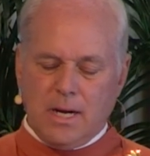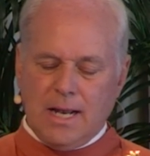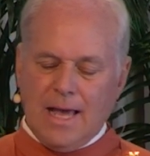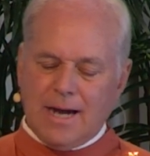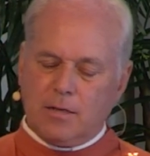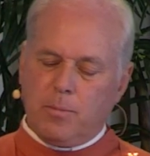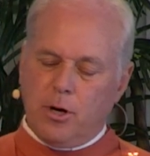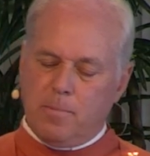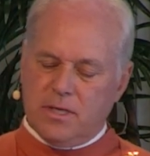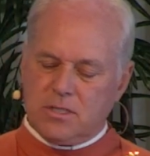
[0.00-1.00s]
but I lacked
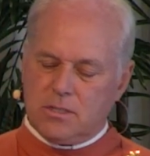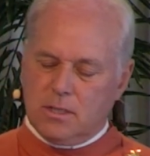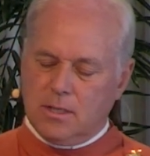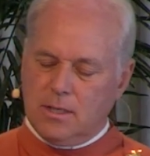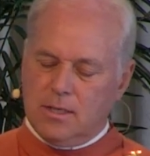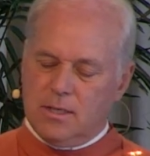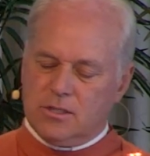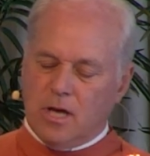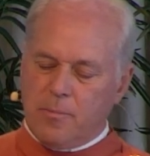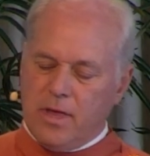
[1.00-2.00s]
purpose,
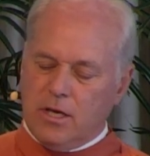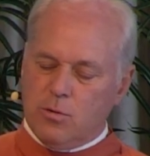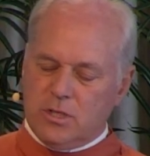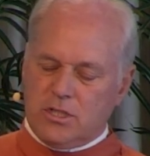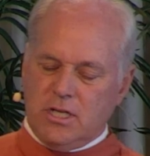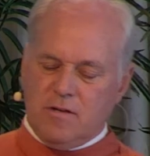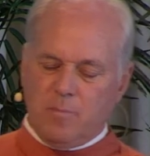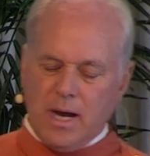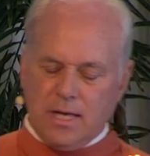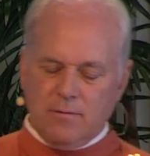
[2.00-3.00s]
something you
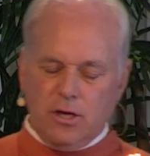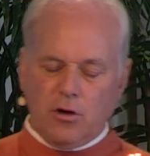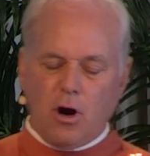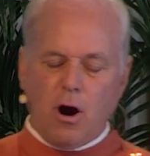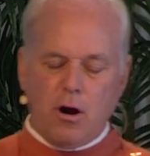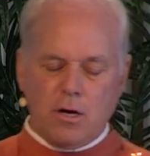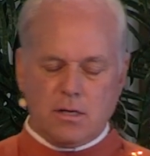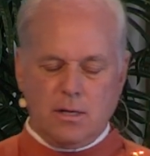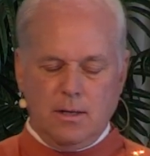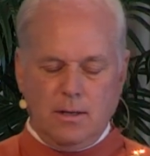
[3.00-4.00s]
achieve by giving your
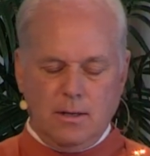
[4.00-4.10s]
heart,